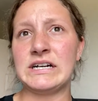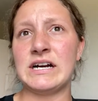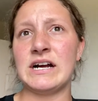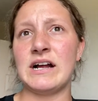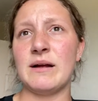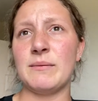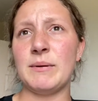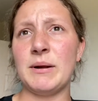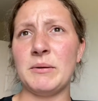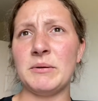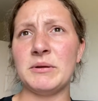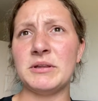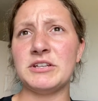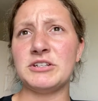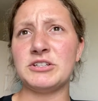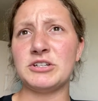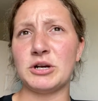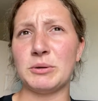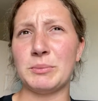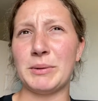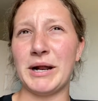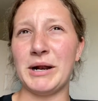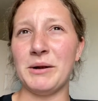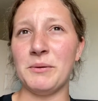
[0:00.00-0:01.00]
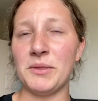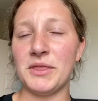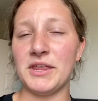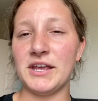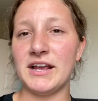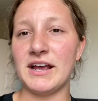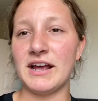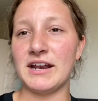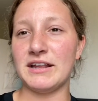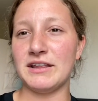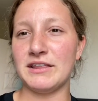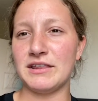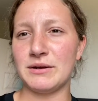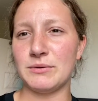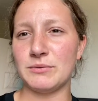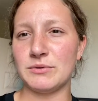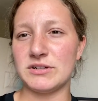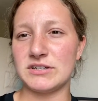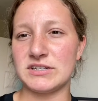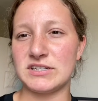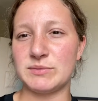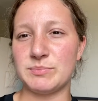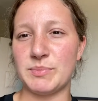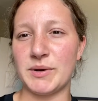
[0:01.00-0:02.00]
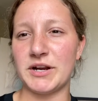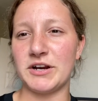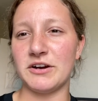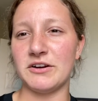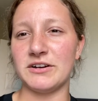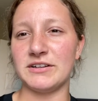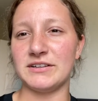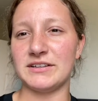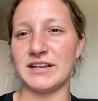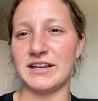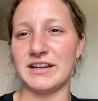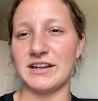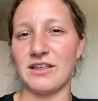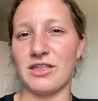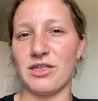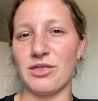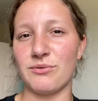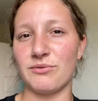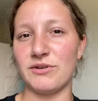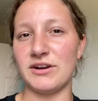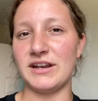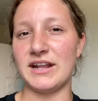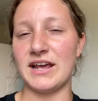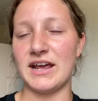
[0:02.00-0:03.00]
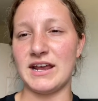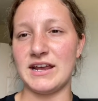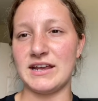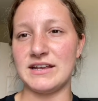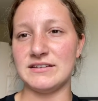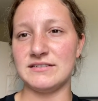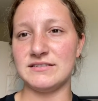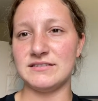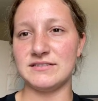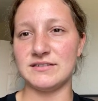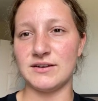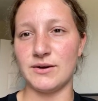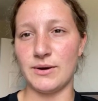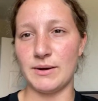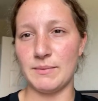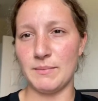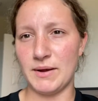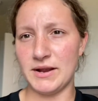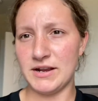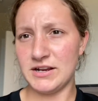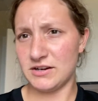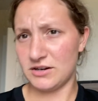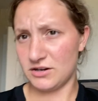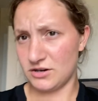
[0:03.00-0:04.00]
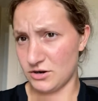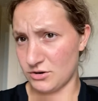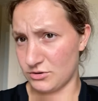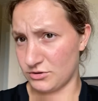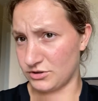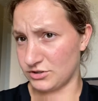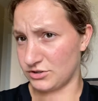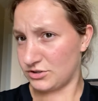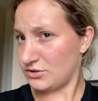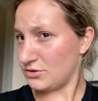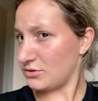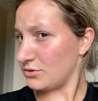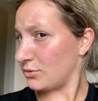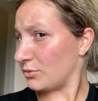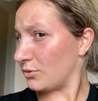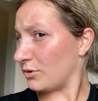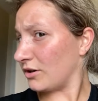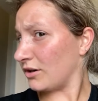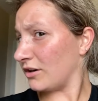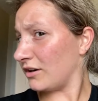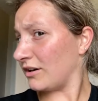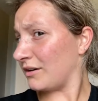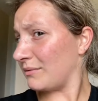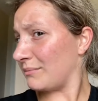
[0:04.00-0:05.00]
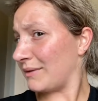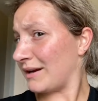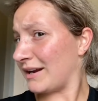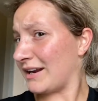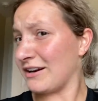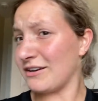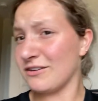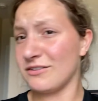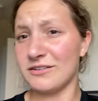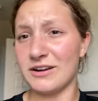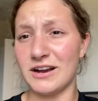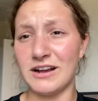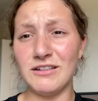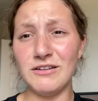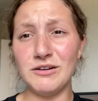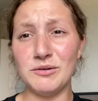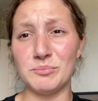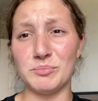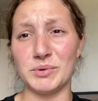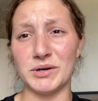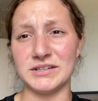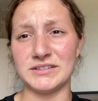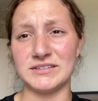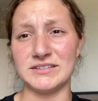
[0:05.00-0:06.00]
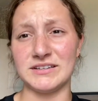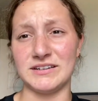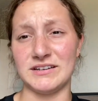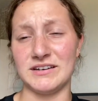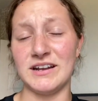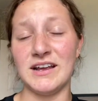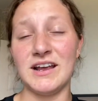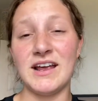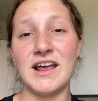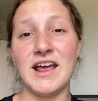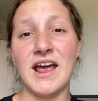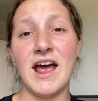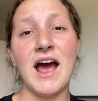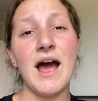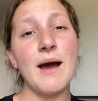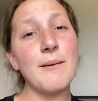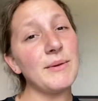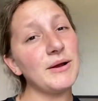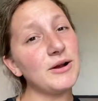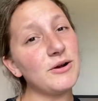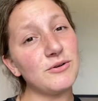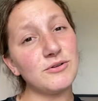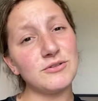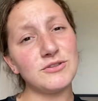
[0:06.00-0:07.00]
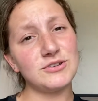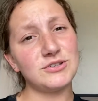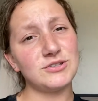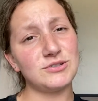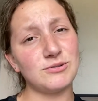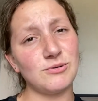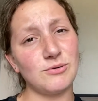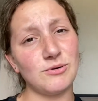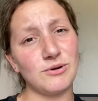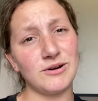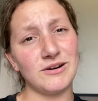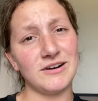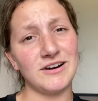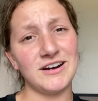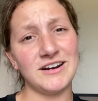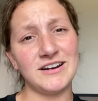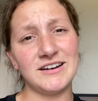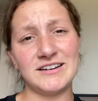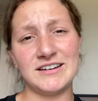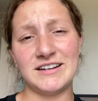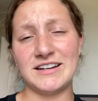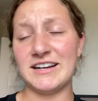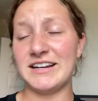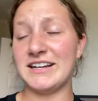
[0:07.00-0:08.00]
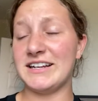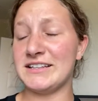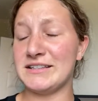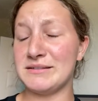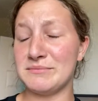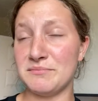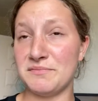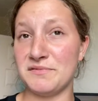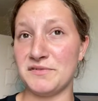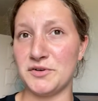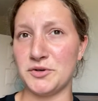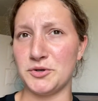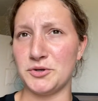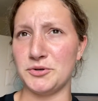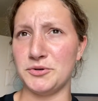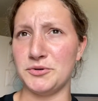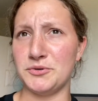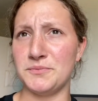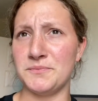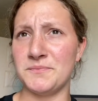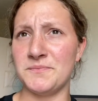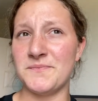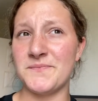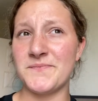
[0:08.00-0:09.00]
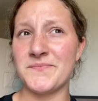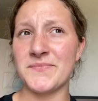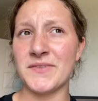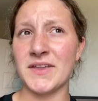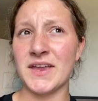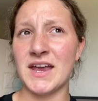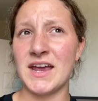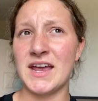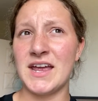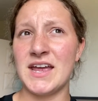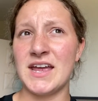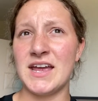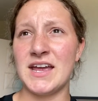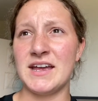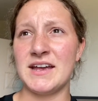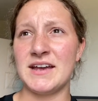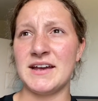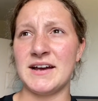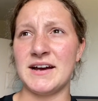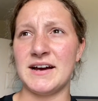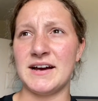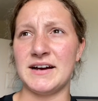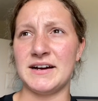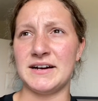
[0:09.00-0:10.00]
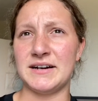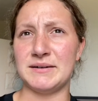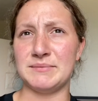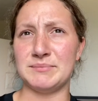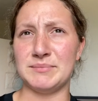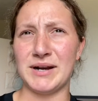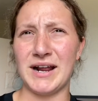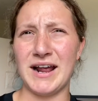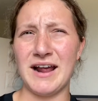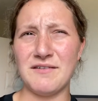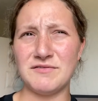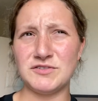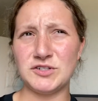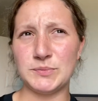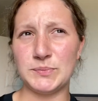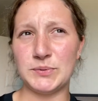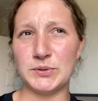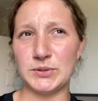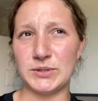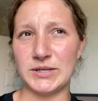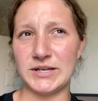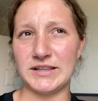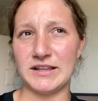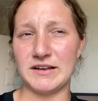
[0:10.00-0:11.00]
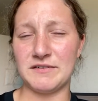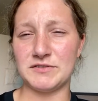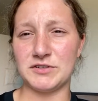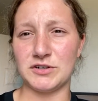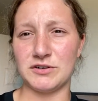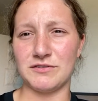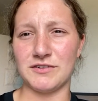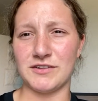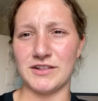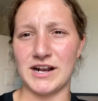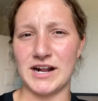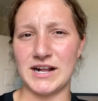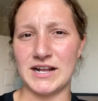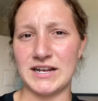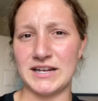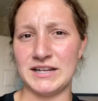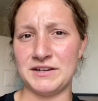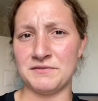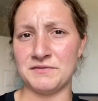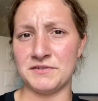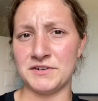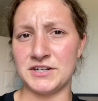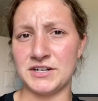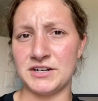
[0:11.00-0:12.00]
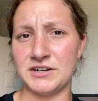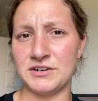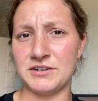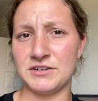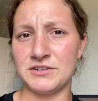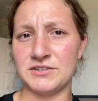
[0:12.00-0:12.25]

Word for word: I'm not really sure, but I don't think anything will expire in like three days. So I might go to the store and my hair, I look busted. I might go to the store and get some food. Um, but I have Chipotle left over that I can eat for dinner.